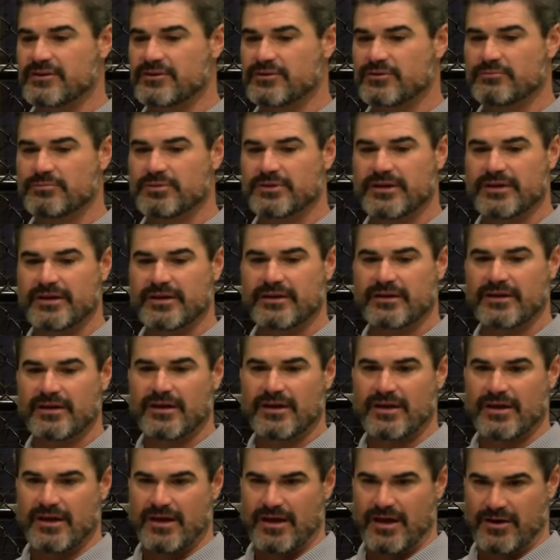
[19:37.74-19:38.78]
screen at home plate.
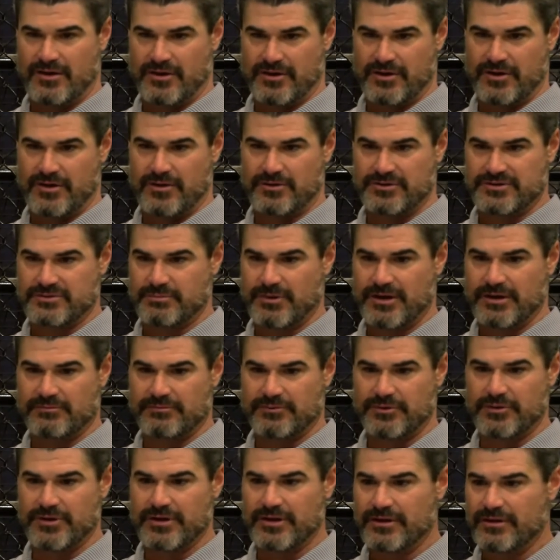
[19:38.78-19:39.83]
and our coach,
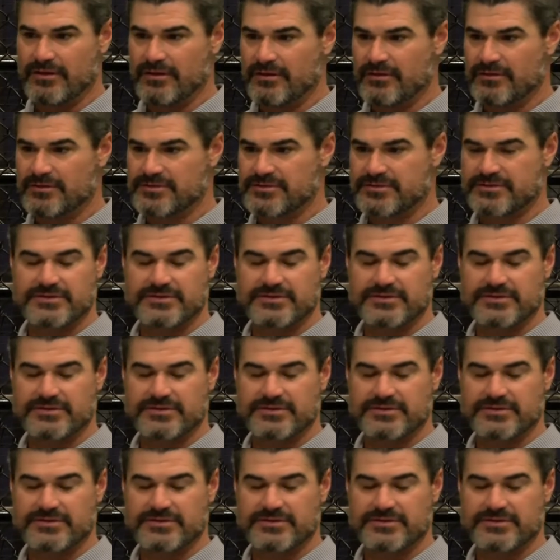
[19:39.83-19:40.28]
Mike Rooney,